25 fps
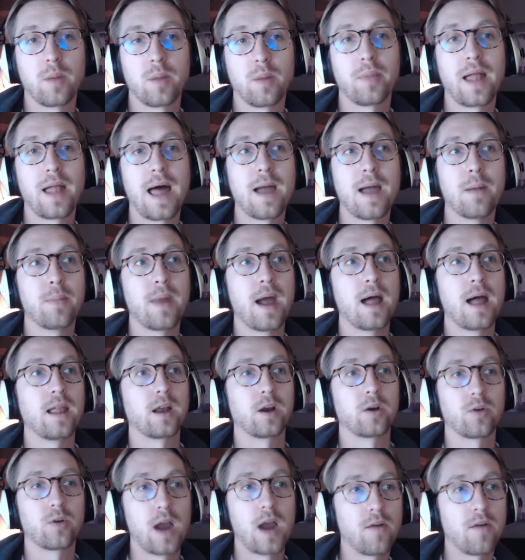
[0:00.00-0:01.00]
the Black
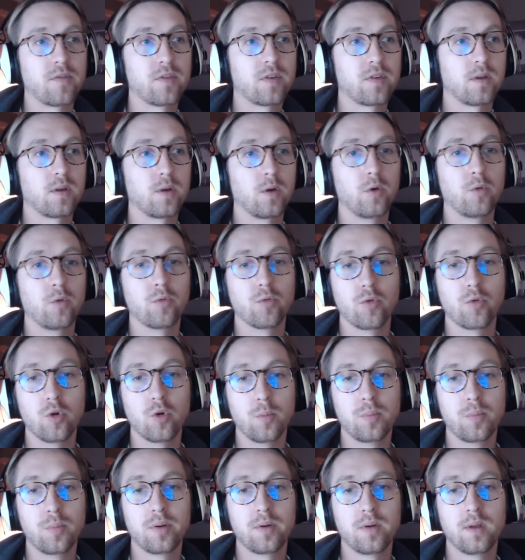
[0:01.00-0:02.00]
Ballot Craft
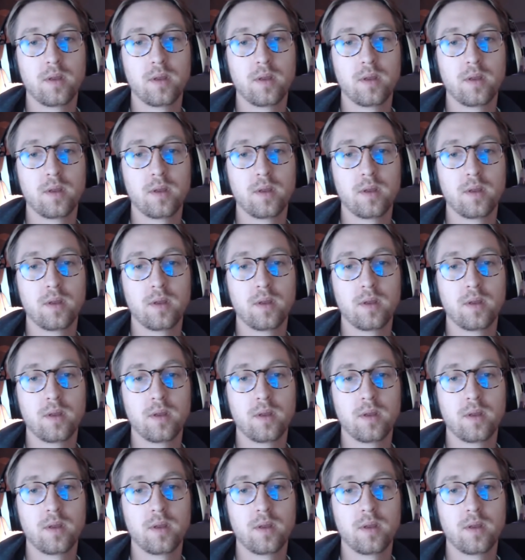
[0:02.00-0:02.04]
group